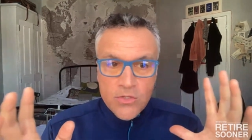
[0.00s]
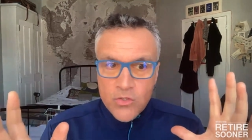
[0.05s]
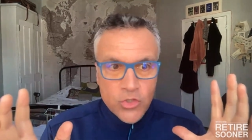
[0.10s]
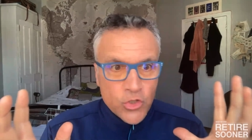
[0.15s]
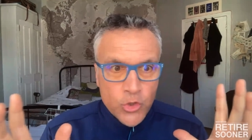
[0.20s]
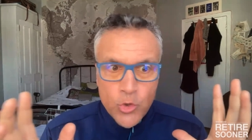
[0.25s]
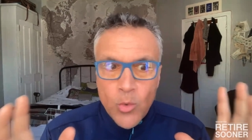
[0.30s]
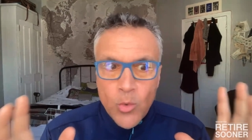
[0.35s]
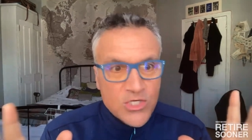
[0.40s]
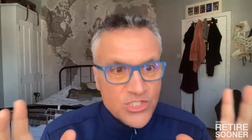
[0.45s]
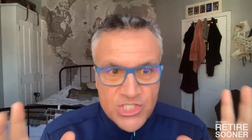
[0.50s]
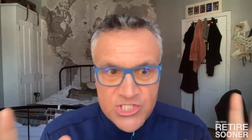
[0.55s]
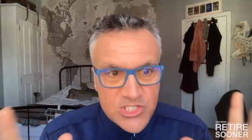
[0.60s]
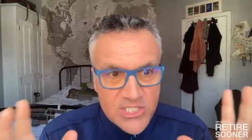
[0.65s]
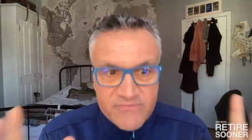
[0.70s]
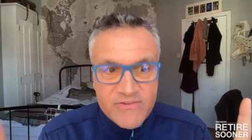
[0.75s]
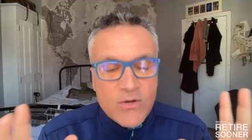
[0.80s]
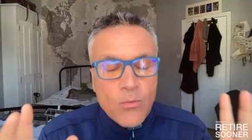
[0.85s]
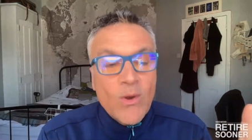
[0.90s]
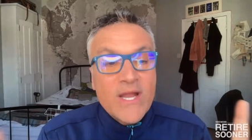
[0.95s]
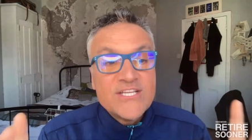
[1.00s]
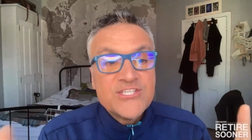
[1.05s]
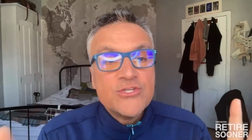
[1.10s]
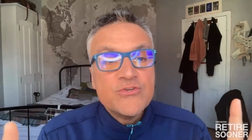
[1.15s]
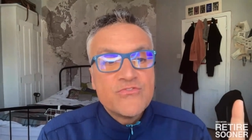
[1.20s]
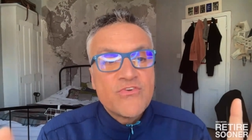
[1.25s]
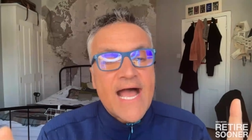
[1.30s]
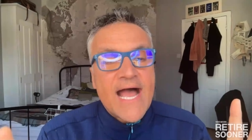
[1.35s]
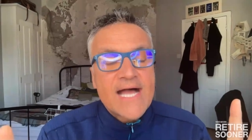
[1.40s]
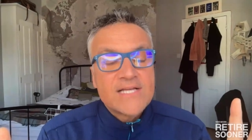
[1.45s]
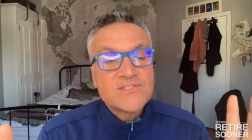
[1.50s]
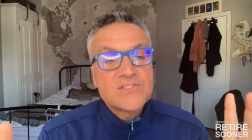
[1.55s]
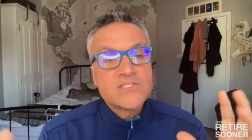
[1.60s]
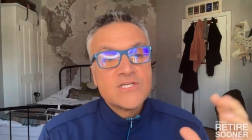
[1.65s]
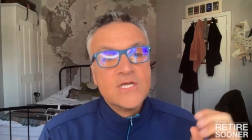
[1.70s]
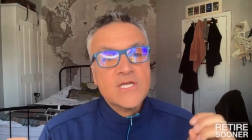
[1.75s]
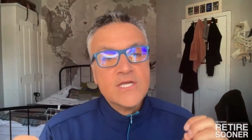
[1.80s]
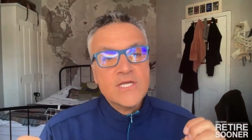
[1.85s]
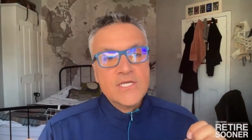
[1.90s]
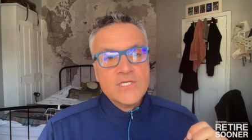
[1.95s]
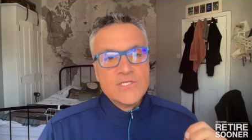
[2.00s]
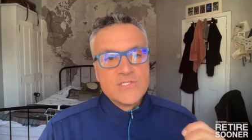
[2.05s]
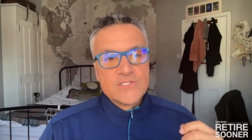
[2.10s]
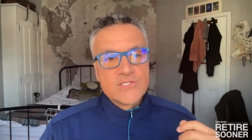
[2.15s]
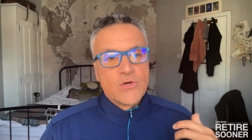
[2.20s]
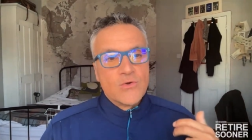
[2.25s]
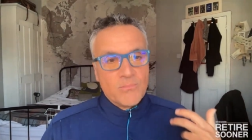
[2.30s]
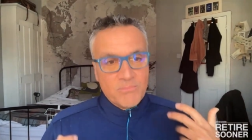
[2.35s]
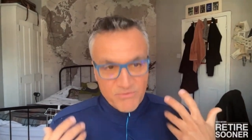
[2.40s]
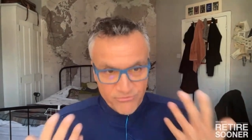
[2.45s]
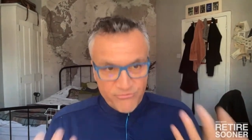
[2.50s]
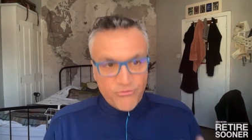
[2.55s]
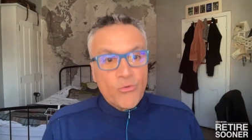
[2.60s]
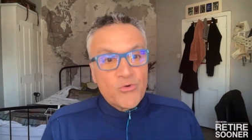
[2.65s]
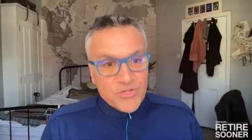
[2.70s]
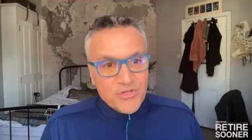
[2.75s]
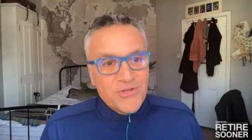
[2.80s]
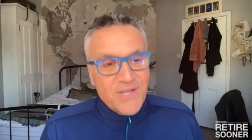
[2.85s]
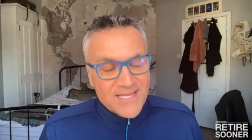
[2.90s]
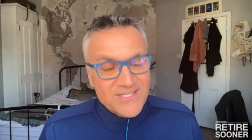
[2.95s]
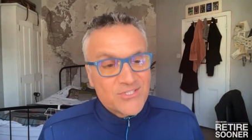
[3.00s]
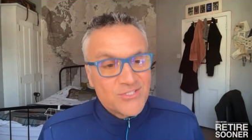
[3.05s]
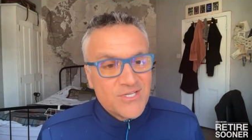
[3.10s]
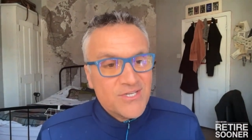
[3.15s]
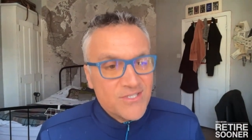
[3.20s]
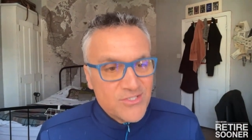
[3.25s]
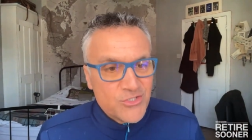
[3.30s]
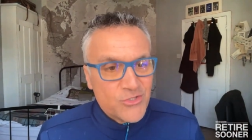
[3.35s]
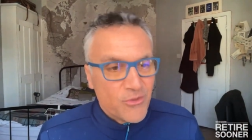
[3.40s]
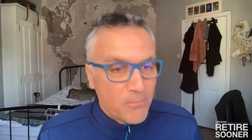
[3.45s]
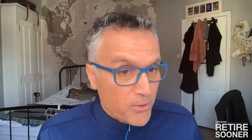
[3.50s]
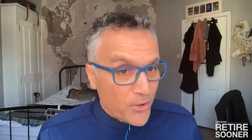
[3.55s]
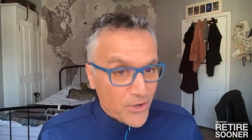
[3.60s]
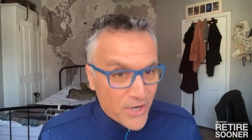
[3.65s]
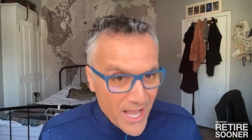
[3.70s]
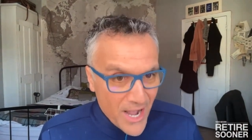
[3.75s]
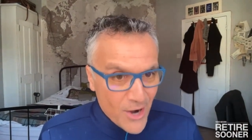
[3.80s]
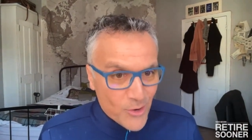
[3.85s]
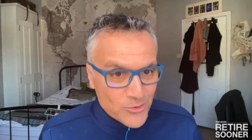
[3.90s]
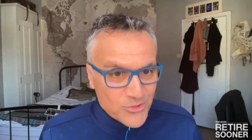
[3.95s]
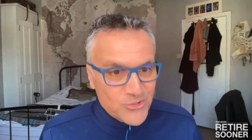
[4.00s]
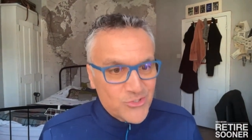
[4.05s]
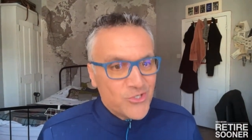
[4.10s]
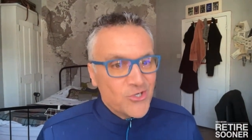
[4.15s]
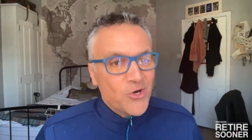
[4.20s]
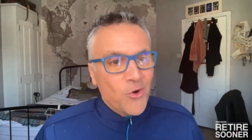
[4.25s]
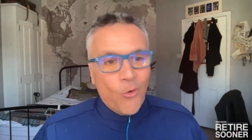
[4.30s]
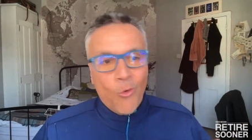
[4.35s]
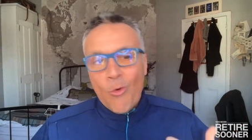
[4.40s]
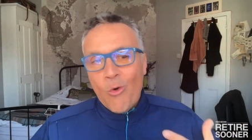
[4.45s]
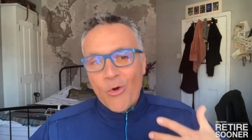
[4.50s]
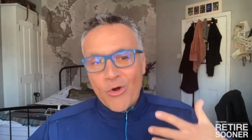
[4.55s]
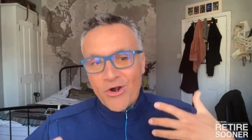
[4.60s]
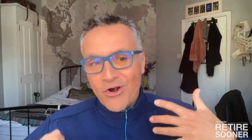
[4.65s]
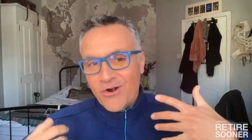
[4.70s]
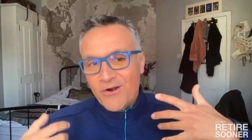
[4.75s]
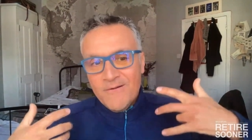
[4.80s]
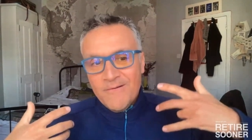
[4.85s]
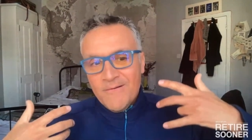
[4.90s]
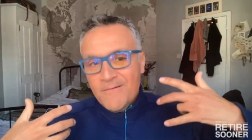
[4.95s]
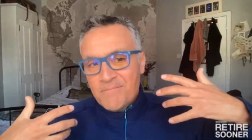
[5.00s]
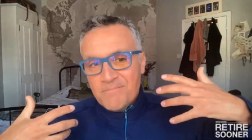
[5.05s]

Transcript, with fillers: you are just living way too fast so before you get to the burnout or